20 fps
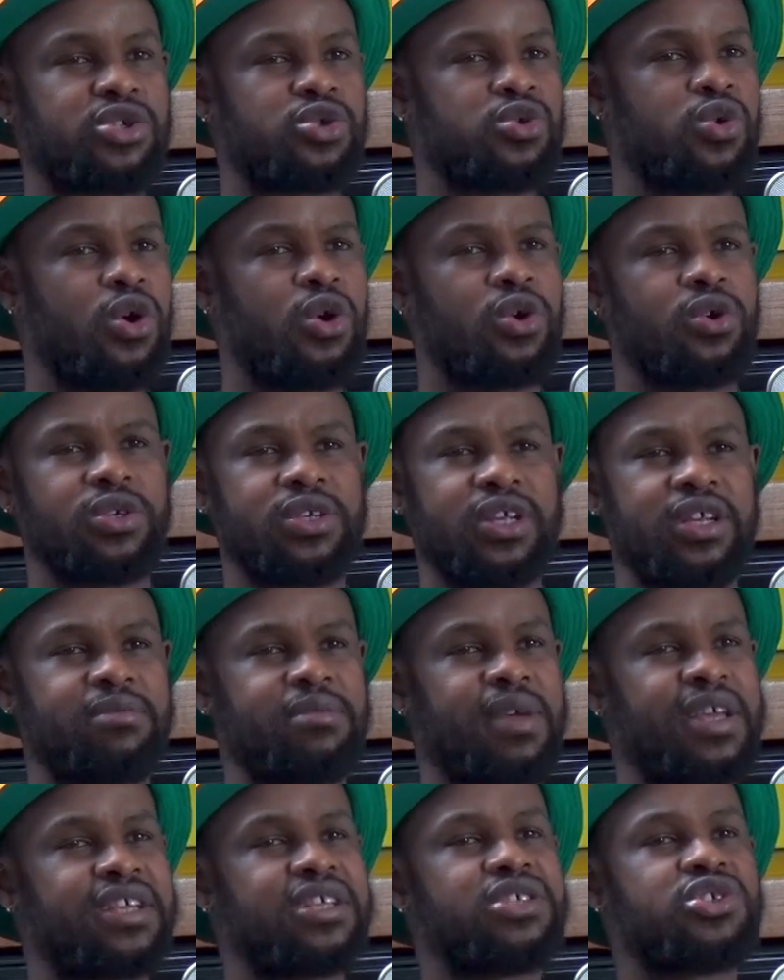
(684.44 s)
sword
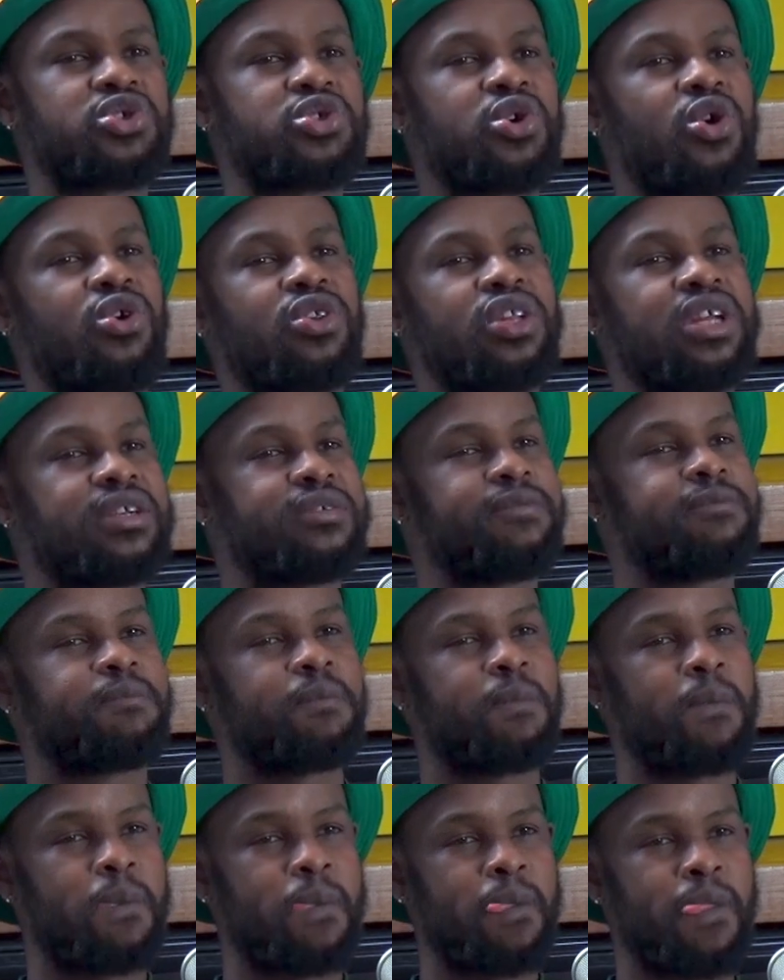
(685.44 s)
and making sure that
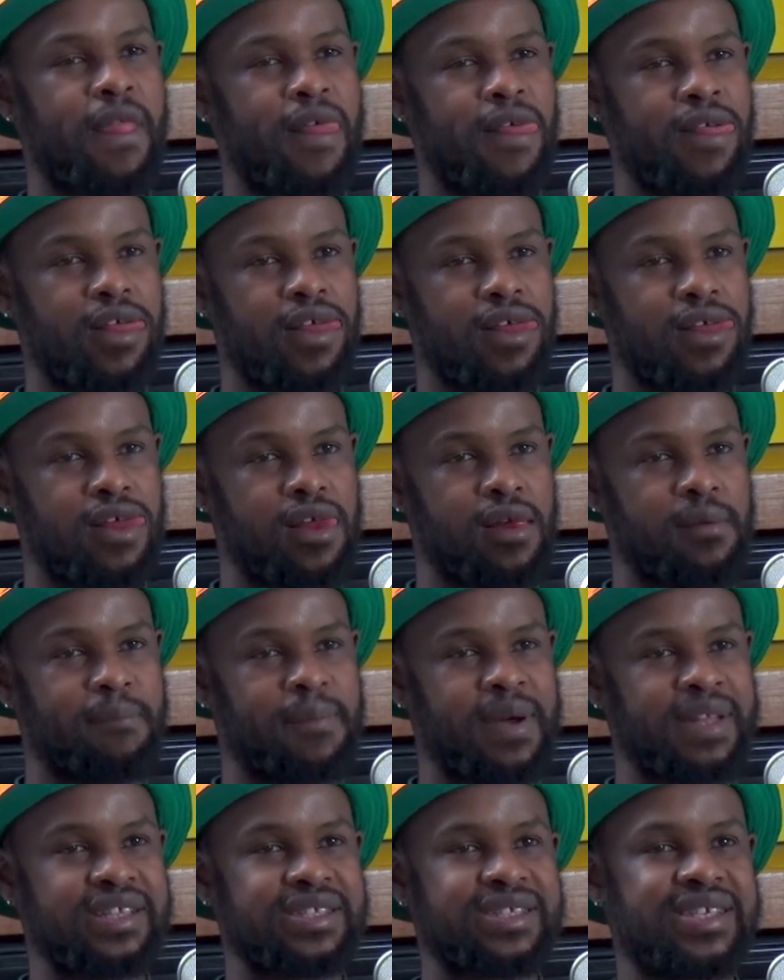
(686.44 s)

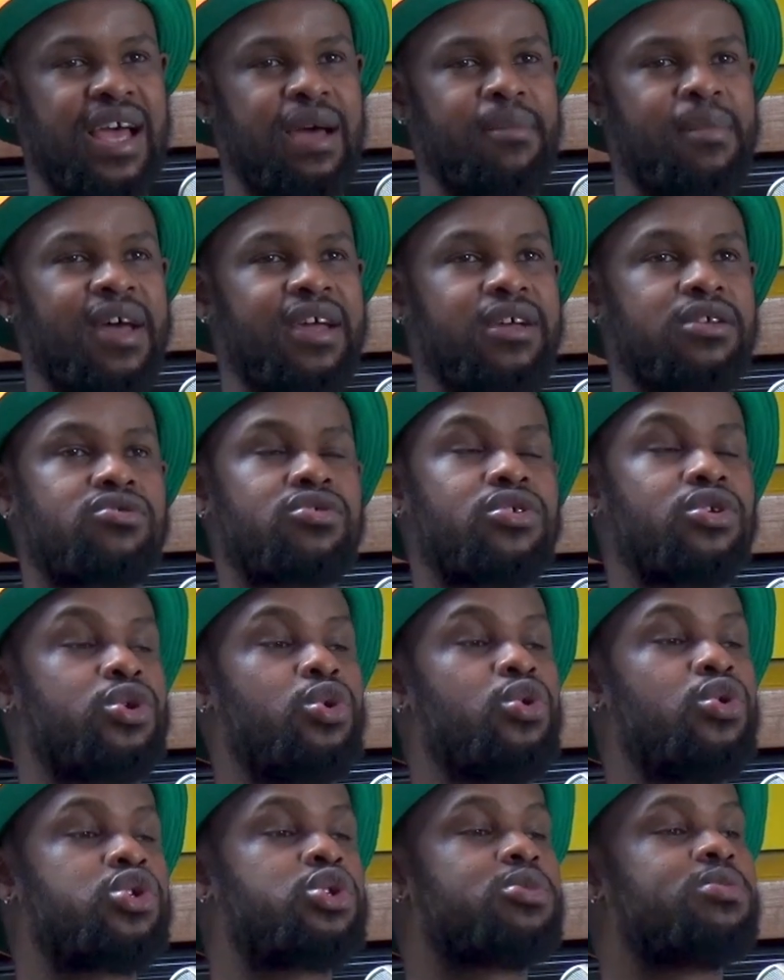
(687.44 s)
by the time I
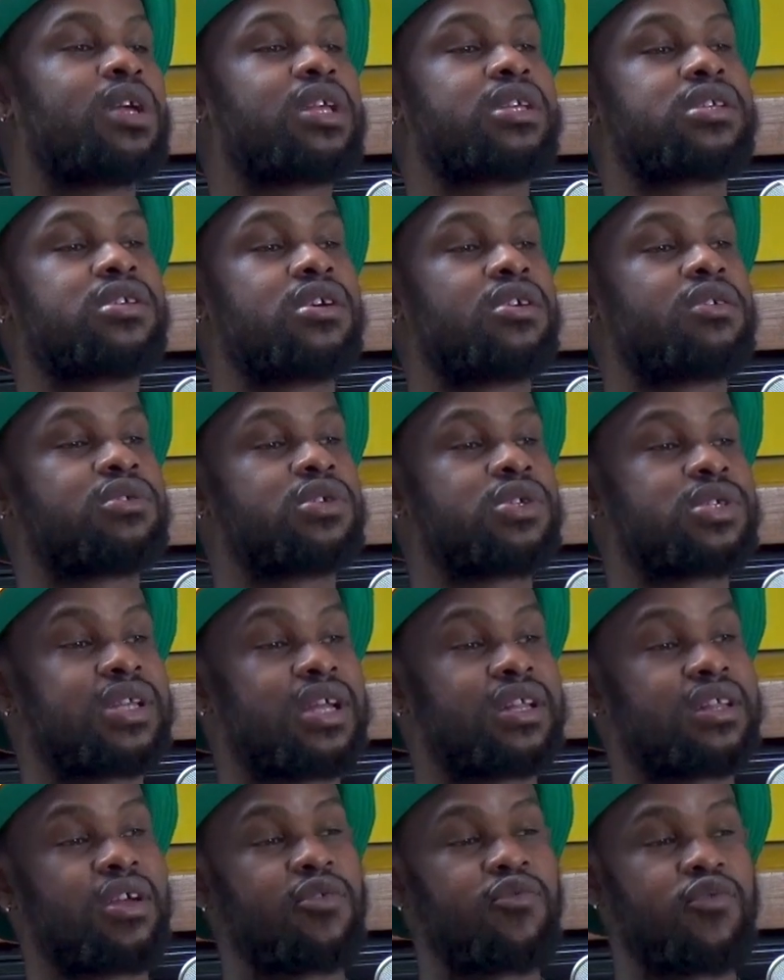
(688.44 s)
introduce myself to
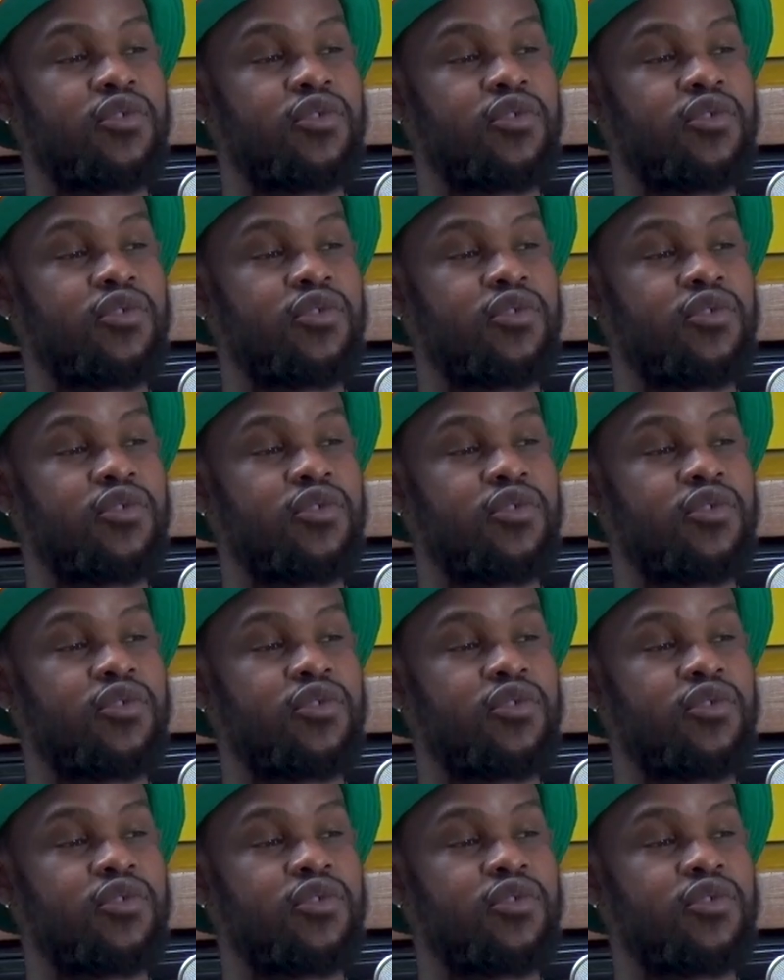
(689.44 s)
South